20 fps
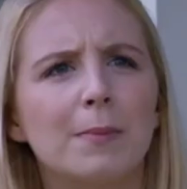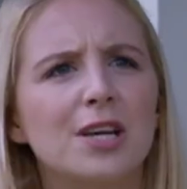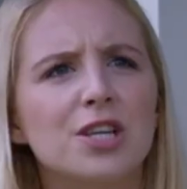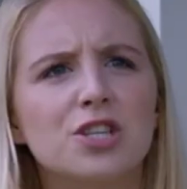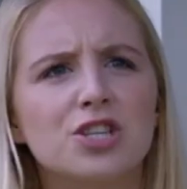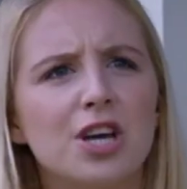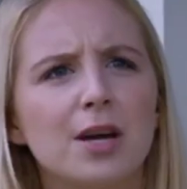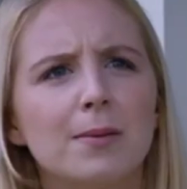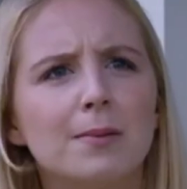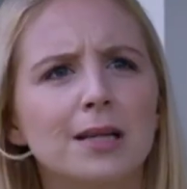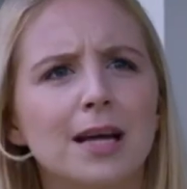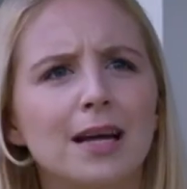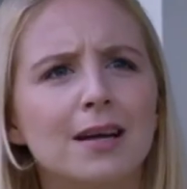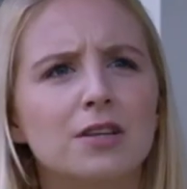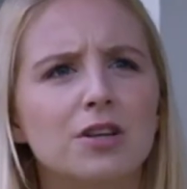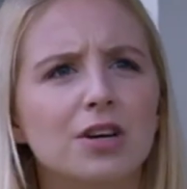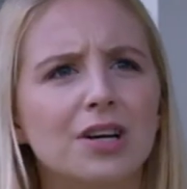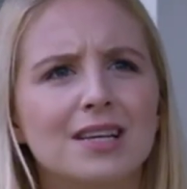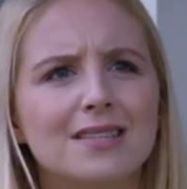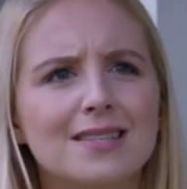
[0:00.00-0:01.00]
me and Jamie like I
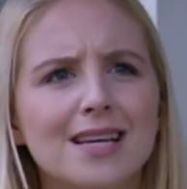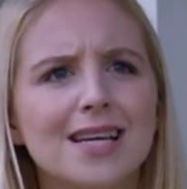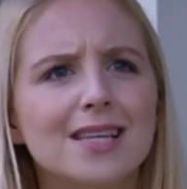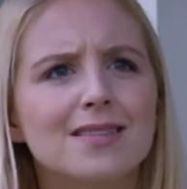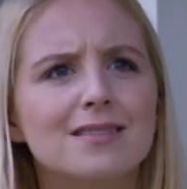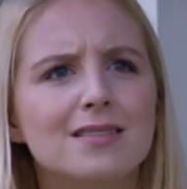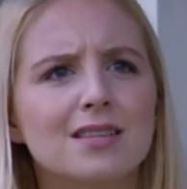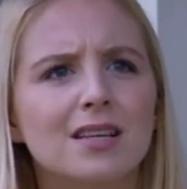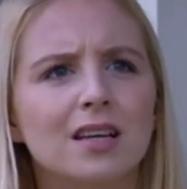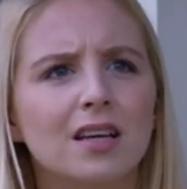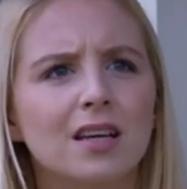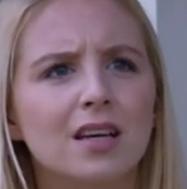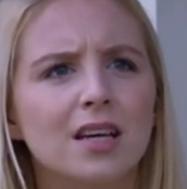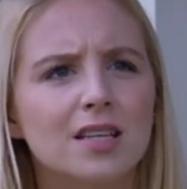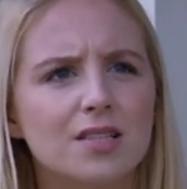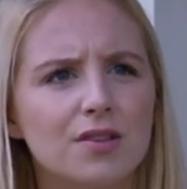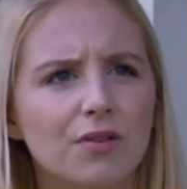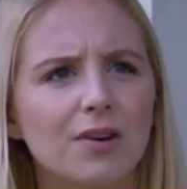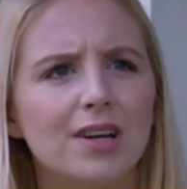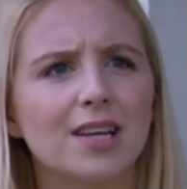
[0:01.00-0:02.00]
don't exist.
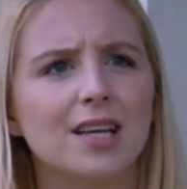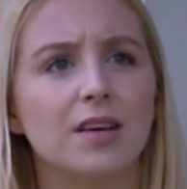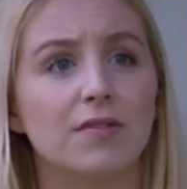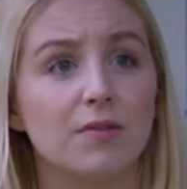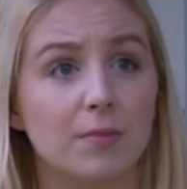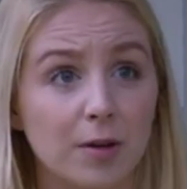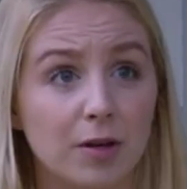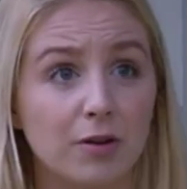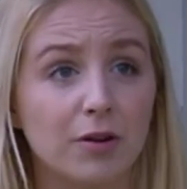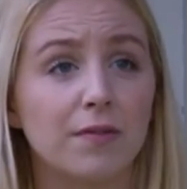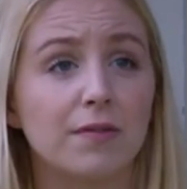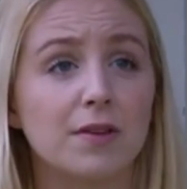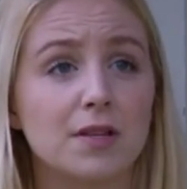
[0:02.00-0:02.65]
He's already given me grief